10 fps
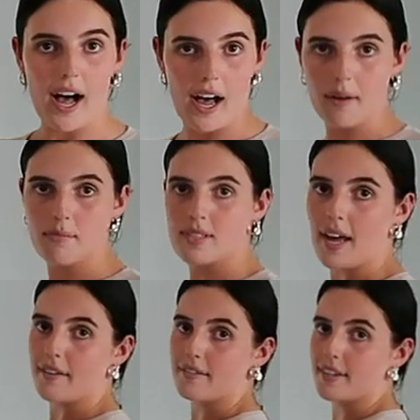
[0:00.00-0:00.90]
arms,
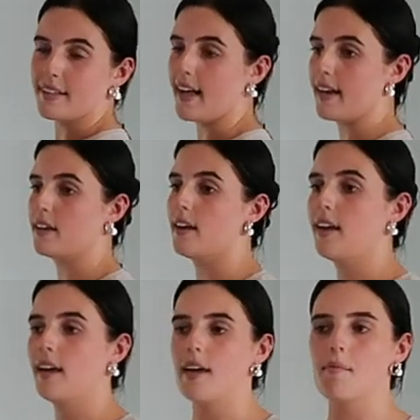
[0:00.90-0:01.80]
I feel like
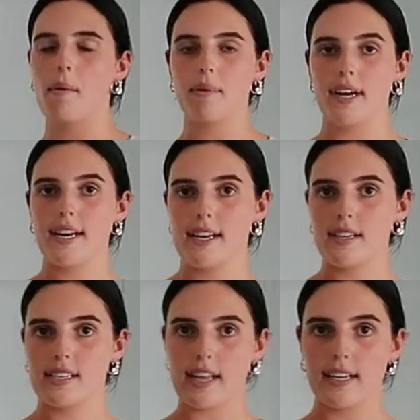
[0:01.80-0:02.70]
it might be an idea
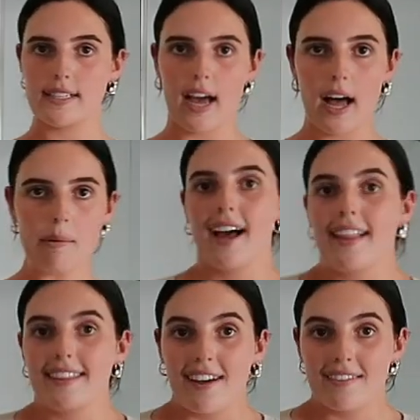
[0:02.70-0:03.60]
to size up. I
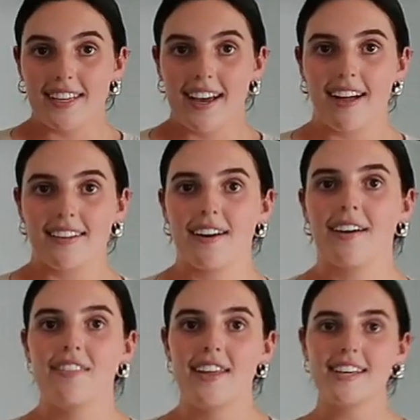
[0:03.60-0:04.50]
love the color
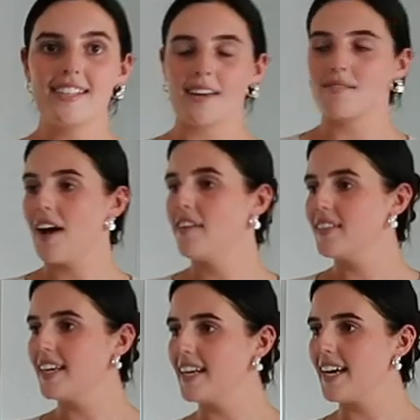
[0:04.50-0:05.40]
of this. I'm
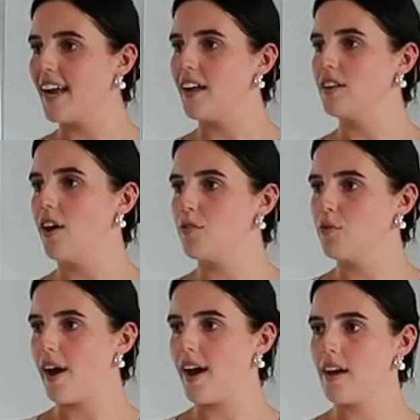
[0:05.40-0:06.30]
definitely gonna get a lot of
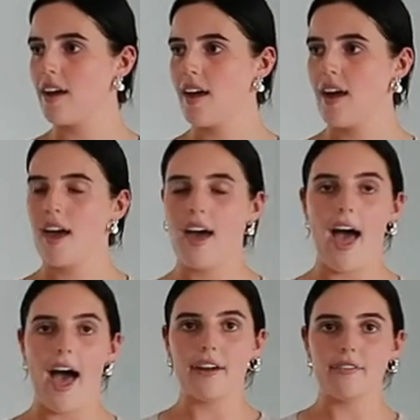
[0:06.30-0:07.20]
wear
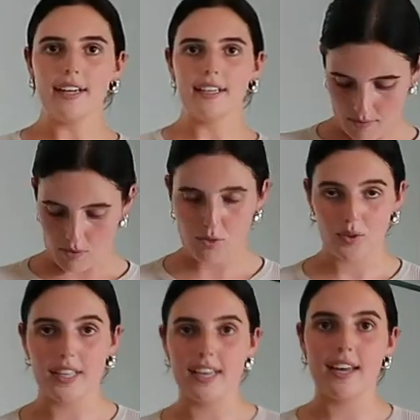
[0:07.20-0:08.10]
out of it. I'm just
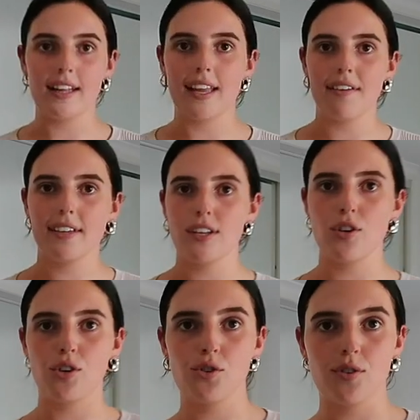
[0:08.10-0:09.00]
really loving the
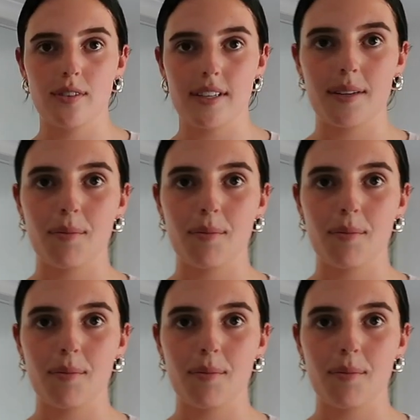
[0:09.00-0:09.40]
neutrals at the